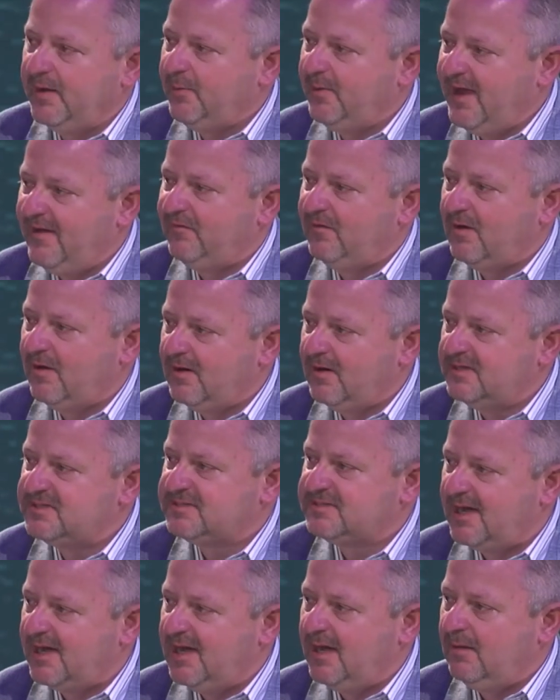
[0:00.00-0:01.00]
we have the hardest
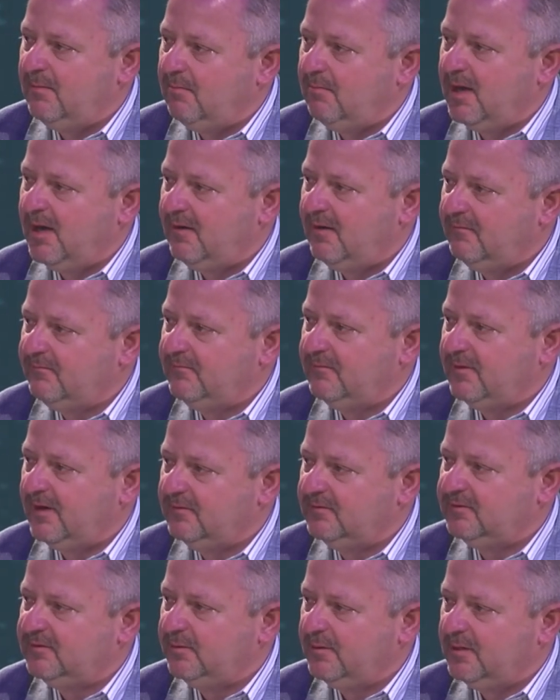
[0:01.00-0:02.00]
time
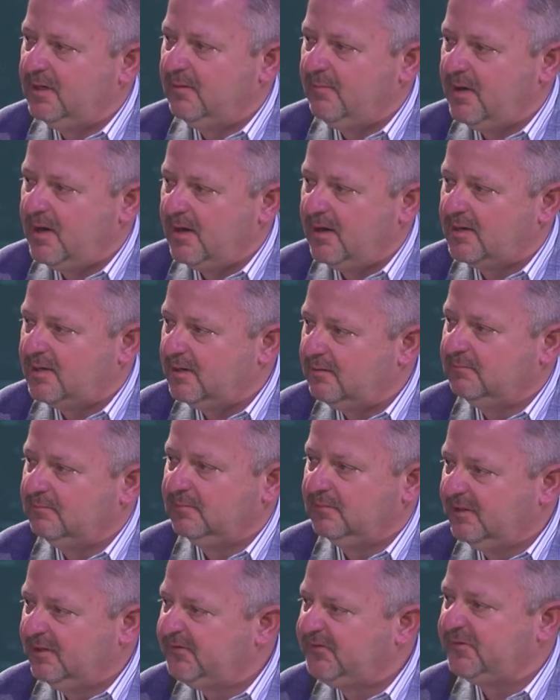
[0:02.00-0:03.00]
of doing in America,
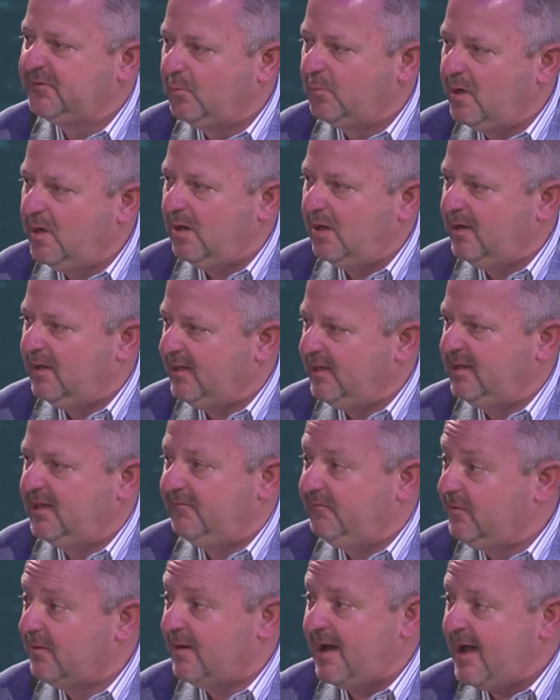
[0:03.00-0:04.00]
listen well and
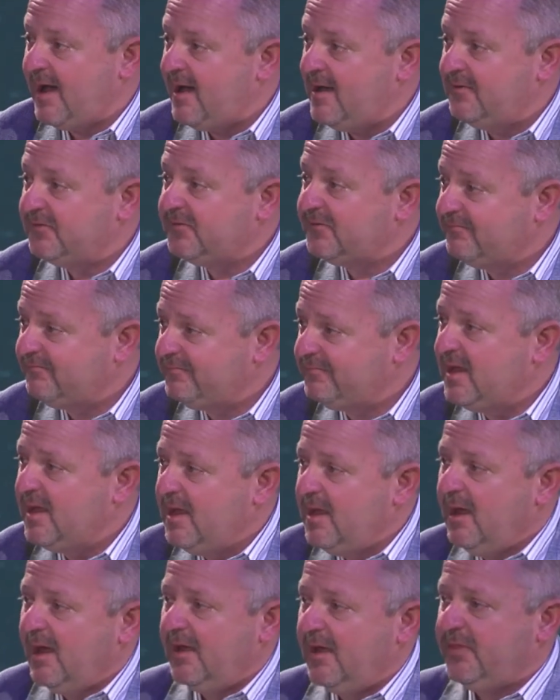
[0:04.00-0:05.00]
give your eyes.
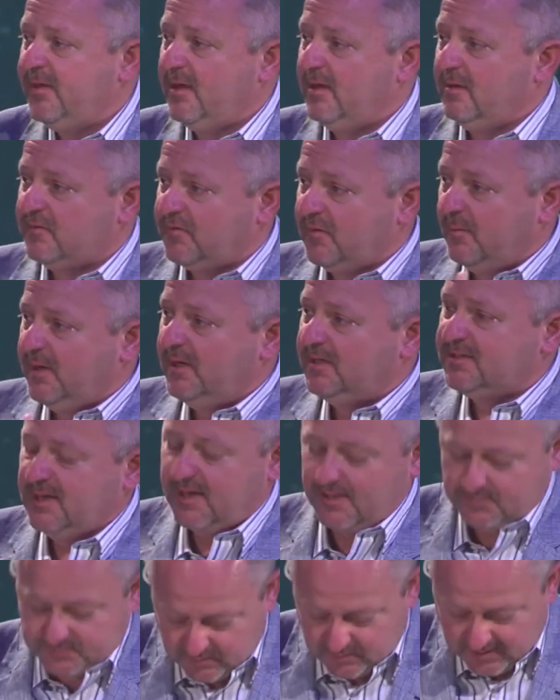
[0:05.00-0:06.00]
I think so many
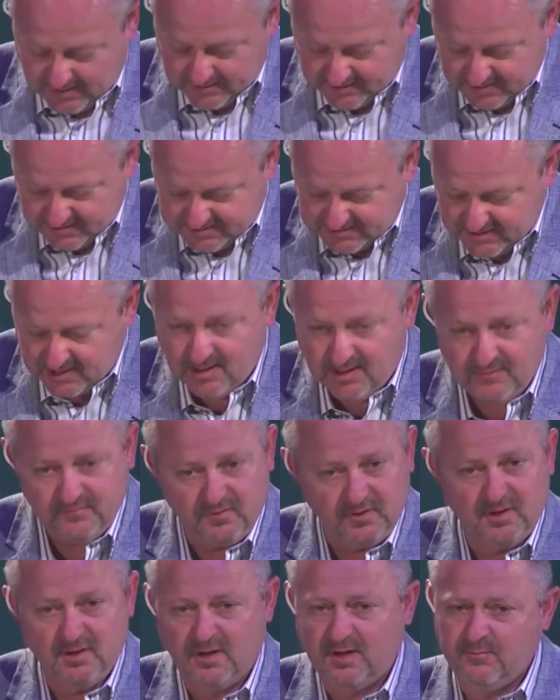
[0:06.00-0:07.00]
times we're like this now.
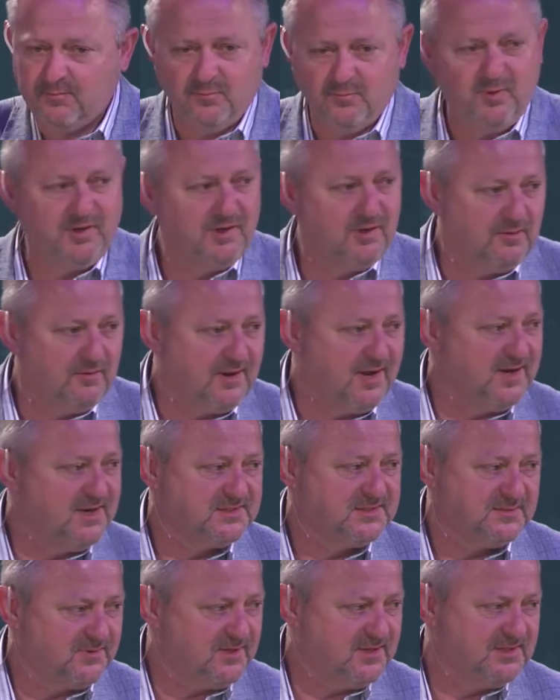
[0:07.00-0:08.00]
We know it, right?
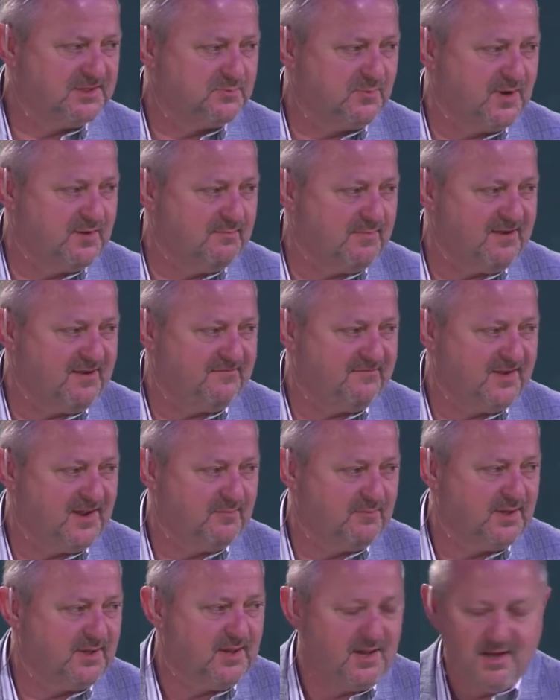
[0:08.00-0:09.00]
It's this way in my
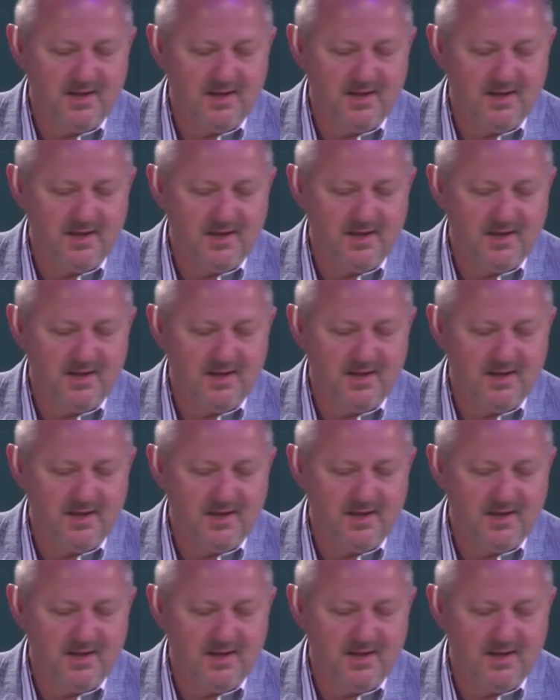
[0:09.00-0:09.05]
family.